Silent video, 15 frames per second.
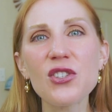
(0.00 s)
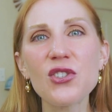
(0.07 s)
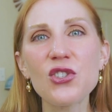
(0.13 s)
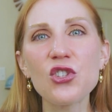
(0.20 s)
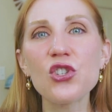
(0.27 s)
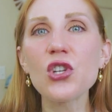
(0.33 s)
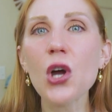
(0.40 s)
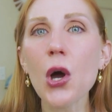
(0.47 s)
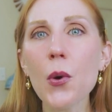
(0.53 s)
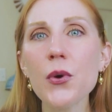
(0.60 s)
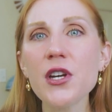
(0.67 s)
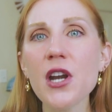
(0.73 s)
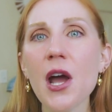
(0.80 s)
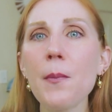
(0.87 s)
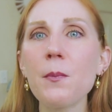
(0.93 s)
just
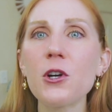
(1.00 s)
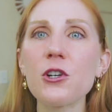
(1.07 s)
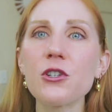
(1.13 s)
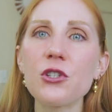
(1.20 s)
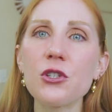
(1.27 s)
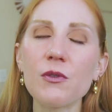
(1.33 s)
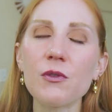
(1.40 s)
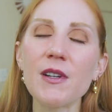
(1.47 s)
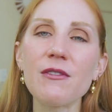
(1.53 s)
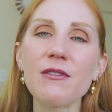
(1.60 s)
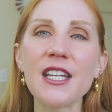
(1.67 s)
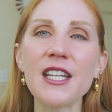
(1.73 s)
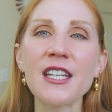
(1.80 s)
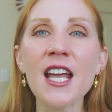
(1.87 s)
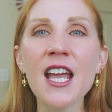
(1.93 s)
so numbers
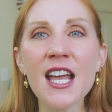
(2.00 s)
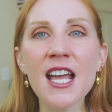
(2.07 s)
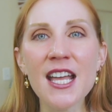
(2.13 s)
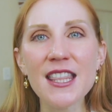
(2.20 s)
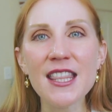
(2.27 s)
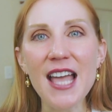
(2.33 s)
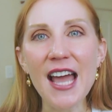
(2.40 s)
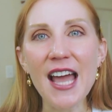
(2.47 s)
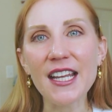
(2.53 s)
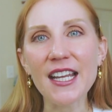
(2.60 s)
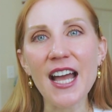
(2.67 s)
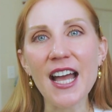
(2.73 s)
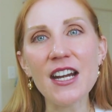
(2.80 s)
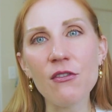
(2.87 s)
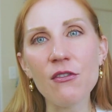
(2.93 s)
driven that it
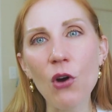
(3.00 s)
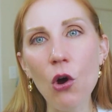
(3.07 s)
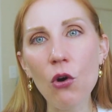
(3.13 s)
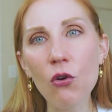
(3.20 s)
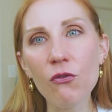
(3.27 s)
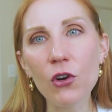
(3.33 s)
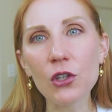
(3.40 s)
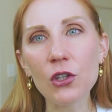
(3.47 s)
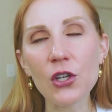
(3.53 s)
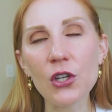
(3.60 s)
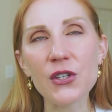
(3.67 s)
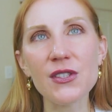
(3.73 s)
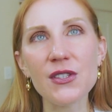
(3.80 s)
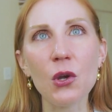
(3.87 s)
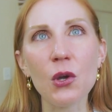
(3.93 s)
kind of
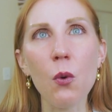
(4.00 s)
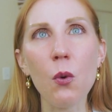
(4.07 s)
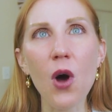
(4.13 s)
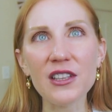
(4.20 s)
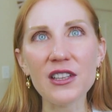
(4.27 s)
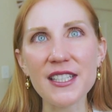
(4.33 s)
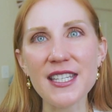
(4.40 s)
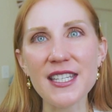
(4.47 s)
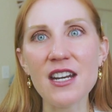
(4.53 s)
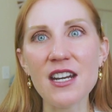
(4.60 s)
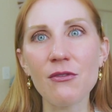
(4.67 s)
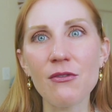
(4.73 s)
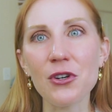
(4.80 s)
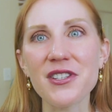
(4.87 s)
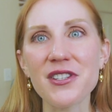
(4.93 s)
overlooks the
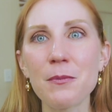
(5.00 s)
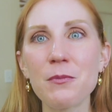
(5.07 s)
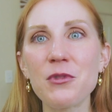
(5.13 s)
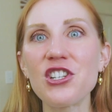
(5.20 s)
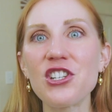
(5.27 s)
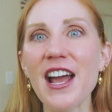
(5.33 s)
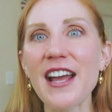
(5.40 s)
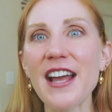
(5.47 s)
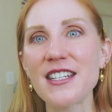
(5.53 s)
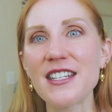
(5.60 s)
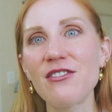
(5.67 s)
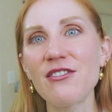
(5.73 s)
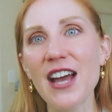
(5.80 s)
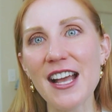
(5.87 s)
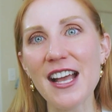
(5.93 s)
qualitative or
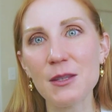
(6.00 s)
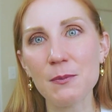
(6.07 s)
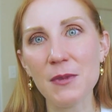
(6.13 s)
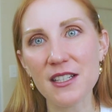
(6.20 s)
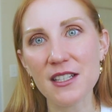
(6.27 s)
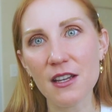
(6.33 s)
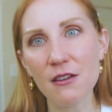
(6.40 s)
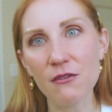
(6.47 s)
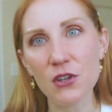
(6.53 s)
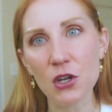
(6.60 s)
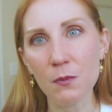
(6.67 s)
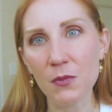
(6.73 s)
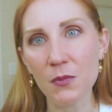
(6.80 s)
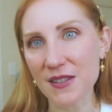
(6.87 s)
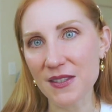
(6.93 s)
subjective aspects of
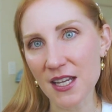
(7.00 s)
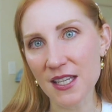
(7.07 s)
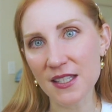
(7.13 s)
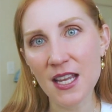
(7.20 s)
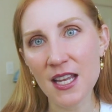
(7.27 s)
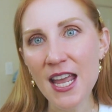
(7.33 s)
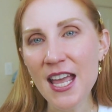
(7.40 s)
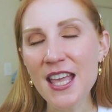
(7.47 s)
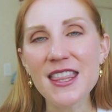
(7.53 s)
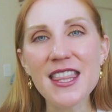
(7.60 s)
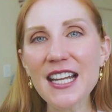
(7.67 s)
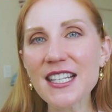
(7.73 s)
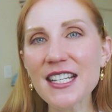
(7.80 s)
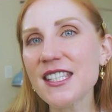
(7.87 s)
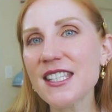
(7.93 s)
your business.
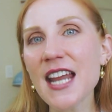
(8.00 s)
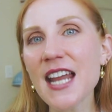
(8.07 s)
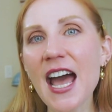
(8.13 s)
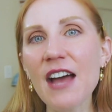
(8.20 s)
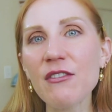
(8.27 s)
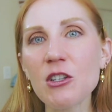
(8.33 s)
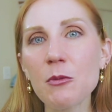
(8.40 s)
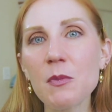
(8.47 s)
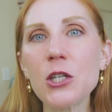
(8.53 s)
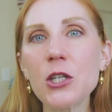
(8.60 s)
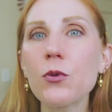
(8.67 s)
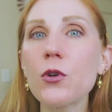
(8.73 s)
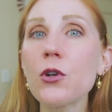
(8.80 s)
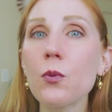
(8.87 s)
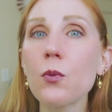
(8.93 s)
That doesn't have to be
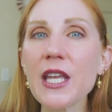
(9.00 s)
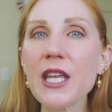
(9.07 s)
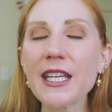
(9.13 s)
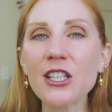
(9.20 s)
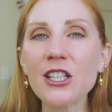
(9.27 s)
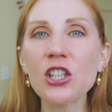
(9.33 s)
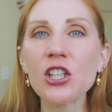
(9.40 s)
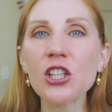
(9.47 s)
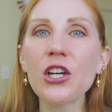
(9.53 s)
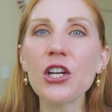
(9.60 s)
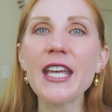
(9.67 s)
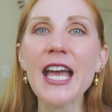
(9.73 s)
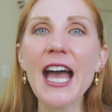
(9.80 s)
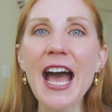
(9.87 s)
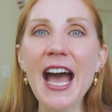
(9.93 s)
true. We can
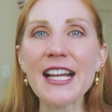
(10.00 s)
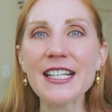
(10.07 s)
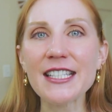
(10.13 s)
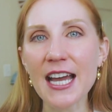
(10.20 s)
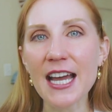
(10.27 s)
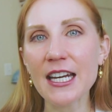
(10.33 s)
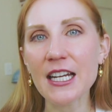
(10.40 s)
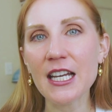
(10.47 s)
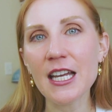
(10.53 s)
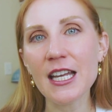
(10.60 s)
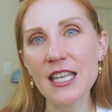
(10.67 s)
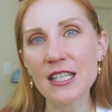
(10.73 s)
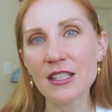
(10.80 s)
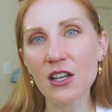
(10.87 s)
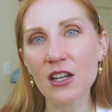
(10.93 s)
look at data
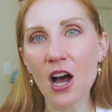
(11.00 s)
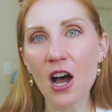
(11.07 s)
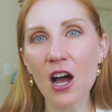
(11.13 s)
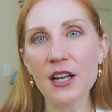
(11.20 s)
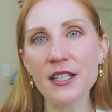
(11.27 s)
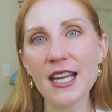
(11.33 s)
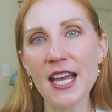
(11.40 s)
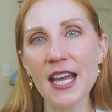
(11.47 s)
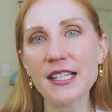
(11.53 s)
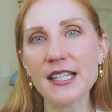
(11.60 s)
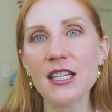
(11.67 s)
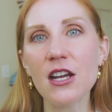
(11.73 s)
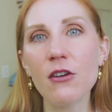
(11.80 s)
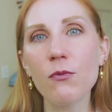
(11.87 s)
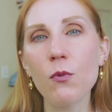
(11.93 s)
in the
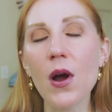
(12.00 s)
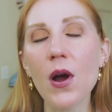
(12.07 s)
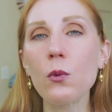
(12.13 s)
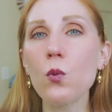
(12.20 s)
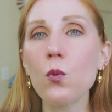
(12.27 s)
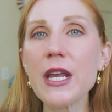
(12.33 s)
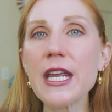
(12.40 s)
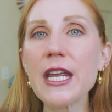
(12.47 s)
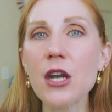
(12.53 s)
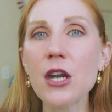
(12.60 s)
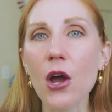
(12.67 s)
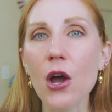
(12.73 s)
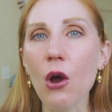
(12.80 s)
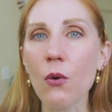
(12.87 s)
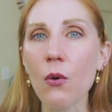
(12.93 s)
context of what we
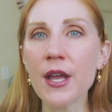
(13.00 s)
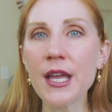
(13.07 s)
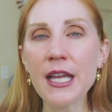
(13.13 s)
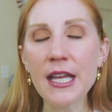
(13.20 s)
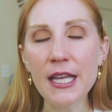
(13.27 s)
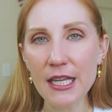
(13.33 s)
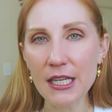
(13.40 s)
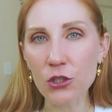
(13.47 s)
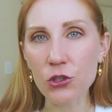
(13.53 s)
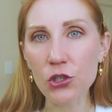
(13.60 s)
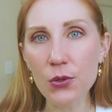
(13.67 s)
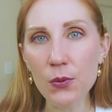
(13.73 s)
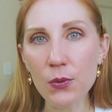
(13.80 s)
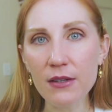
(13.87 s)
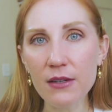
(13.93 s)
know
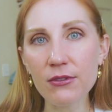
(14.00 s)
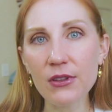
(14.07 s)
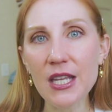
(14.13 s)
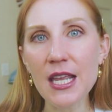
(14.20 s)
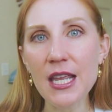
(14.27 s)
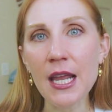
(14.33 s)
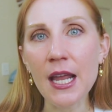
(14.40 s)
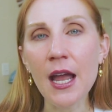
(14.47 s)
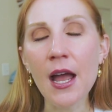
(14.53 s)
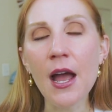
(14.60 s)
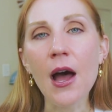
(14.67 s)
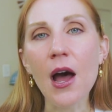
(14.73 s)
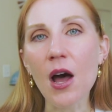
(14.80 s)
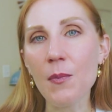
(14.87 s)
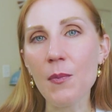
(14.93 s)
intuitively
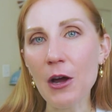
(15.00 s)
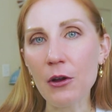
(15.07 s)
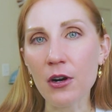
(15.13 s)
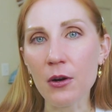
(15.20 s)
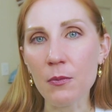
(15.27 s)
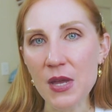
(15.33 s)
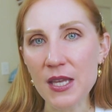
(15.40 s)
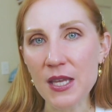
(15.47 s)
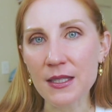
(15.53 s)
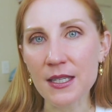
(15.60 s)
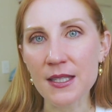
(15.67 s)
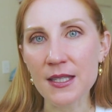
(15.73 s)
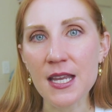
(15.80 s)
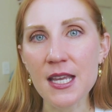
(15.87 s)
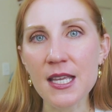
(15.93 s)
about our
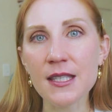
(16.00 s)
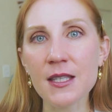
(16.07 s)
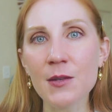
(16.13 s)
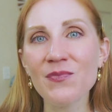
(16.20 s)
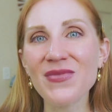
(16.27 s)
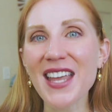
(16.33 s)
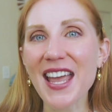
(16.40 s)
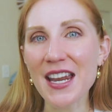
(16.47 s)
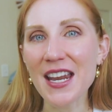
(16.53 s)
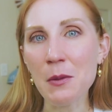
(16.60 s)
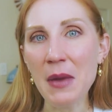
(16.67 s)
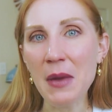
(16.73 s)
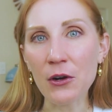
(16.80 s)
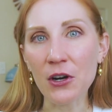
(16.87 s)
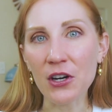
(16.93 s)
businesses and
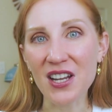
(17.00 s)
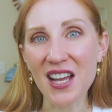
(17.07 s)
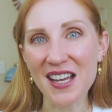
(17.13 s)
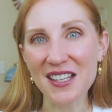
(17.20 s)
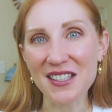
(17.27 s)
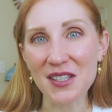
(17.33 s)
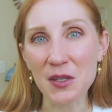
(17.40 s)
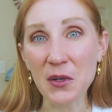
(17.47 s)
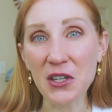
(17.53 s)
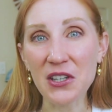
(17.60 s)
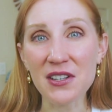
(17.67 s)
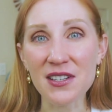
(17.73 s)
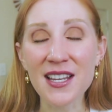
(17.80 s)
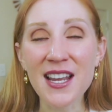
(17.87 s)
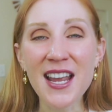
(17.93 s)
about our
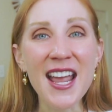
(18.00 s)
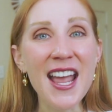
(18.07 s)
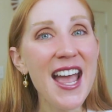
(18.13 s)
customers.